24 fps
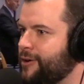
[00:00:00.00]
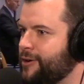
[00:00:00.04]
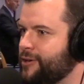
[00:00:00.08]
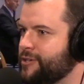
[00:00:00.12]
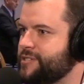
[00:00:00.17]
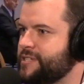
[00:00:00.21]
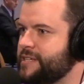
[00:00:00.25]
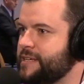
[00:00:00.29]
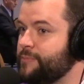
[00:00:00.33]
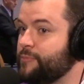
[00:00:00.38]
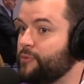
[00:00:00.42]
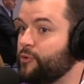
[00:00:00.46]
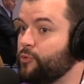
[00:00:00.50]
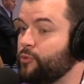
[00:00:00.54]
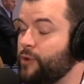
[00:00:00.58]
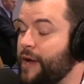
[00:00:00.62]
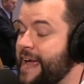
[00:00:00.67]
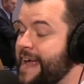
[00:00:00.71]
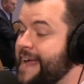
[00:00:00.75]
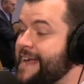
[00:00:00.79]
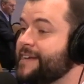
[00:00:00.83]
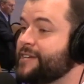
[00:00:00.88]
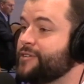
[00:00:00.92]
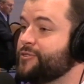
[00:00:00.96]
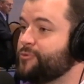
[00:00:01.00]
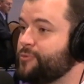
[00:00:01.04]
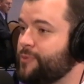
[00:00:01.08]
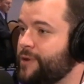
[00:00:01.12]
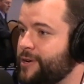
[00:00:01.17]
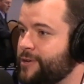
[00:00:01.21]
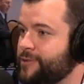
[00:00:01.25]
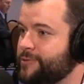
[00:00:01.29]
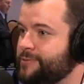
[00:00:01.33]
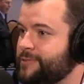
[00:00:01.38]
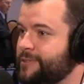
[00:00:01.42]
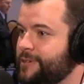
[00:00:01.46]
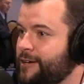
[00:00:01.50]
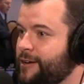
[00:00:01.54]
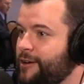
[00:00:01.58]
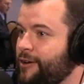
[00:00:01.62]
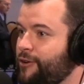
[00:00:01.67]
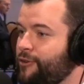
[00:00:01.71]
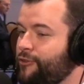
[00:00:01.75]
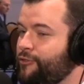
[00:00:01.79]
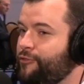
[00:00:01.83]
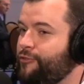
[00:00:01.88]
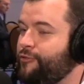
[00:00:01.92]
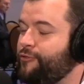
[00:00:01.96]
on our team hand wrote
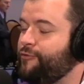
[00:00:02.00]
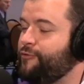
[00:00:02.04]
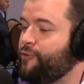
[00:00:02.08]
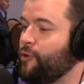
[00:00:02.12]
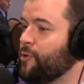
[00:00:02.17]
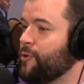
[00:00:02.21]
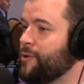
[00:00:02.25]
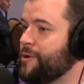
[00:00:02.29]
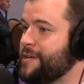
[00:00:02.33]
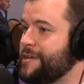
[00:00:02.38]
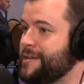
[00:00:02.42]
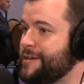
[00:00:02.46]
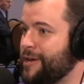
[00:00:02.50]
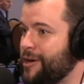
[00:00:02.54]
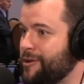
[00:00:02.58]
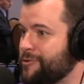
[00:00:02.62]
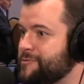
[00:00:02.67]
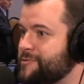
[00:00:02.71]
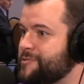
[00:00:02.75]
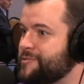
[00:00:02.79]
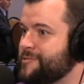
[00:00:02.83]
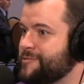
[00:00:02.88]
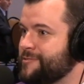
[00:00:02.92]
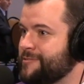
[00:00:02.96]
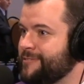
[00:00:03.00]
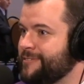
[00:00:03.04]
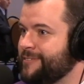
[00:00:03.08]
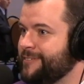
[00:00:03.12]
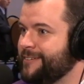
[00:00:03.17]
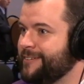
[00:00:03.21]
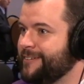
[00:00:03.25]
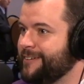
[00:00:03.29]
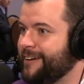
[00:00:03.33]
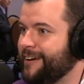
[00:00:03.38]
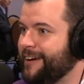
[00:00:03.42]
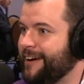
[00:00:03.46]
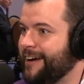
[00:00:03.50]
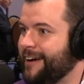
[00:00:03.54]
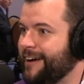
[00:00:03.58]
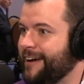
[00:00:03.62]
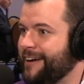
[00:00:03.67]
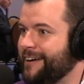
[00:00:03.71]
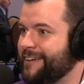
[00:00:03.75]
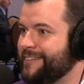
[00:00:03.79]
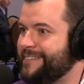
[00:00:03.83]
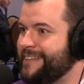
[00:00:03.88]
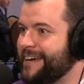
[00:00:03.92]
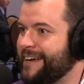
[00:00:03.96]
40 notes
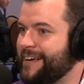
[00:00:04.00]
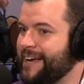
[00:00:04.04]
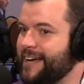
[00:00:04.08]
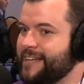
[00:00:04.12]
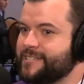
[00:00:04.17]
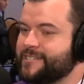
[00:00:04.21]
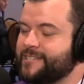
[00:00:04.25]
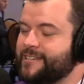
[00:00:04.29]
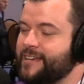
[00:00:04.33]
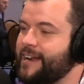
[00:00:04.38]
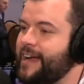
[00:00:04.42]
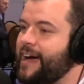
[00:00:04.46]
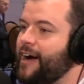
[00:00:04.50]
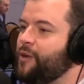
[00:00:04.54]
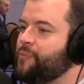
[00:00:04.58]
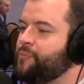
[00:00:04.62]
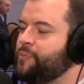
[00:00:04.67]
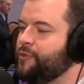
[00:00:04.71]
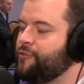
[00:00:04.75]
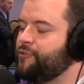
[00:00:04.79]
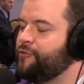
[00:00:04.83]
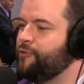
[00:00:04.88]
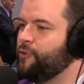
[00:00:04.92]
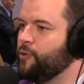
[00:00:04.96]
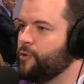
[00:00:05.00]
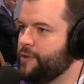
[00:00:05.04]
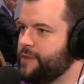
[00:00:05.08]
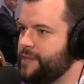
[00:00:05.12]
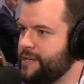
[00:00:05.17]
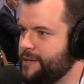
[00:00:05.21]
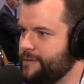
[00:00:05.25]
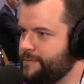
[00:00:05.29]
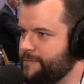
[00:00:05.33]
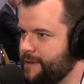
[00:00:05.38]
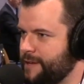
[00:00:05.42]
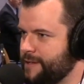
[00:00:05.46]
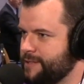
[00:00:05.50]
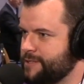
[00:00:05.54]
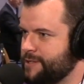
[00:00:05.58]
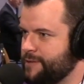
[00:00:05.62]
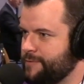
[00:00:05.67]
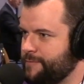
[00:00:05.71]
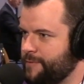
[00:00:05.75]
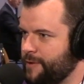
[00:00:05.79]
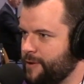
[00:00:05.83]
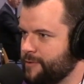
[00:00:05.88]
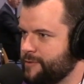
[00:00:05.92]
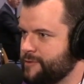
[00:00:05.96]
that got sent out before the event
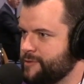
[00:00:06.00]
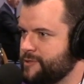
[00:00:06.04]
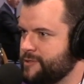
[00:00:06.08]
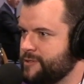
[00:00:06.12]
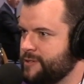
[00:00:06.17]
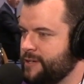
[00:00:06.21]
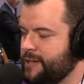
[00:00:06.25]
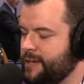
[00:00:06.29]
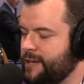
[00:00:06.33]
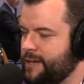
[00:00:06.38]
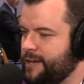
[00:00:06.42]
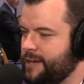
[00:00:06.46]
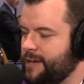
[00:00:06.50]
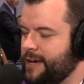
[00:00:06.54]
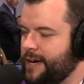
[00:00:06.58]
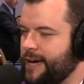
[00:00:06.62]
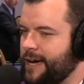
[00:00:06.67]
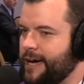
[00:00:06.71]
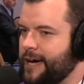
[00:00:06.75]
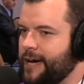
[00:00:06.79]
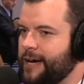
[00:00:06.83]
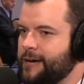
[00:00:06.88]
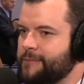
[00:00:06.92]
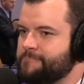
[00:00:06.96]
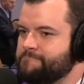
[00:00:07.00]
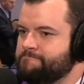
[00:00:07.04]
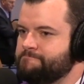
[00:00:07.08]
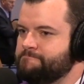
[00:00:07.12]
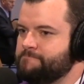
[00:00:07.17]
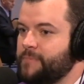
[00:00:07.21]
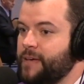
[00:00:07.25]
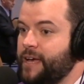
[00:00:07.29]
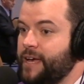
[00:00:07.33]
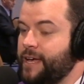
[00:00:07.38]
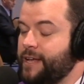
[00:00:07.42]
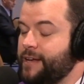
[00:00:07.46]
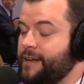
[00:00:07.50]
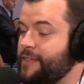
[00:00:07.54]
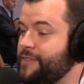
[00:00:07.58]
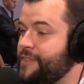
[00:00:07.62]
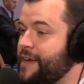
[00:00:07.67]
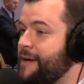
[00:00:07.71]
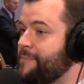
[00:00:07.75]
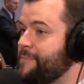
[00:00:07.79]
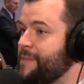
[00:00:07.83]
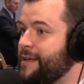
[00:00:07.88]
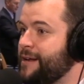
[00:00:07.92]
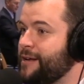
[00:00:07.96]
to folks. And
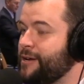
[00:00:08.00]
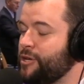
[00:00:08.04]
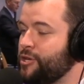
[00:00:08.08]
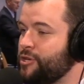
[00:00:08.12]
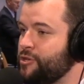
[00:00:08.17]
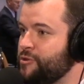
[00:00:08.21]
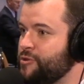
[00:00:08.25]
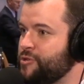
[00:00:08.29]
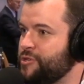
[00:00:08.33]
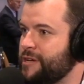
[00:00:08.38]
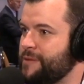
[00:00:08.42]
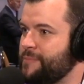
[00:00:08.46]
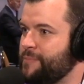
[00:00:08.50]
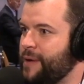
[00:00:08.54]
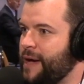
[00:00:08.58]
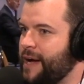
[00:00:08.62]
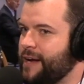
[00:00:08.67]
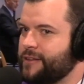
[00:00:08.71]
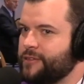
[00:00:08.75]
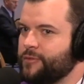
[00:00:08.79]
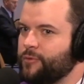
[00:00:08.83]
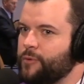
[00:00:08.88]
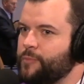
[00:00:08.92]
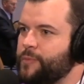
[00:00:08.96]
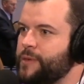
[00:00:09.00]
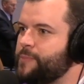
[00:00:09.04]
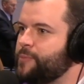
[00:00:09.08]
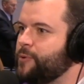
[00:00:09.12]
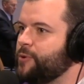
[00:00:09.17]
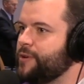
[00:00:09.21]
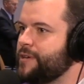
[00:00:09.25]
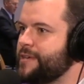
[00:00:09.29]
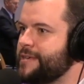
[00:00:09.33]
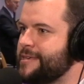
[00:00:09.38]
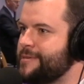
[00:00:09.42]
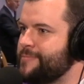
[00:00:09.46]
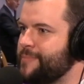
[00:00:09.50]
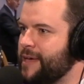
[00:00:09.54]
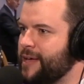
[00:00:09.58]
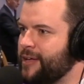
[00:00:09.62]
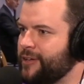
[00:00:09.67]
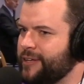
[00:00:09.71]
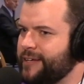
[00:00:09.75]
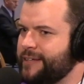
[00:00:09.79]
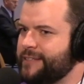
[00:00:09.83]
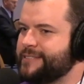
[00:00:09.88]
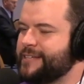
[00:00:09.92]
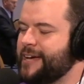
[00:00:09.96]
that made a huge impact. There were people
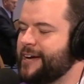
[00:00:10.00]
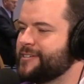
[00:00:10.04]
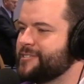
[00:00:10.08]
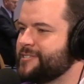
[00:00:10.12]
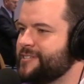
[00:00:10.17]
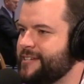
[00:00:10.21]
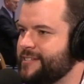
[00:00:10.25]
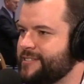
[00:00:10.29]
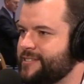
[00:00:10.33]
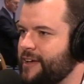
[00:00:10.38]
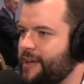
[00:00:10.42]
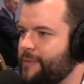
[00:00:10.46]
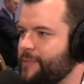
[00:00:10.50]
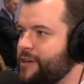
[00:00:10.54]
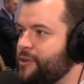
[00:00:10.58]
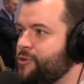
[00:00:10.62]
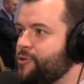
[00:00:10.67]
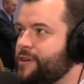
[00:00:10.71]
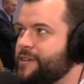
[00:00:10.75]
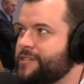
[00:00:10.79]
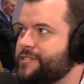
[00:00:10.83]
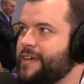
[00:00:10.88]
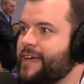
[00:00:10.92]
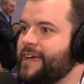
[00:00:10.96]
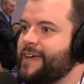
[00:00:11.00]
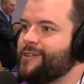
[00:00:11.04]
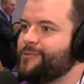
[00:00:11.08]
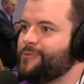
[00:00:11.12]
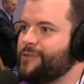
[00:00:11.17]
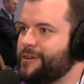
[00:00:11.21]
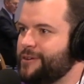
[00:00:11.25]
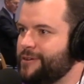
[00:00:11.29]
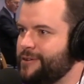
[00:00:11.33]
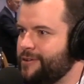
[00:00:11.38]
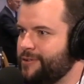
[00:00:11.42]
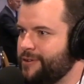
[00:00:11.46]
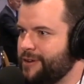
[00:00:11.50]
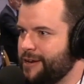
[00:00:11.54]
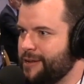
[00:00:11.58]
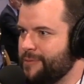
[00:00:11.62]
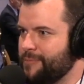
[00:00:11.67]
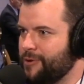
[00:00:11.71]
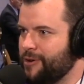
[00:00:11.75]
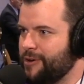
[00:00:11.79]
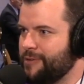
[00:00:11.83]
emailing, texting. I mean, who gets a handwritten note anymore?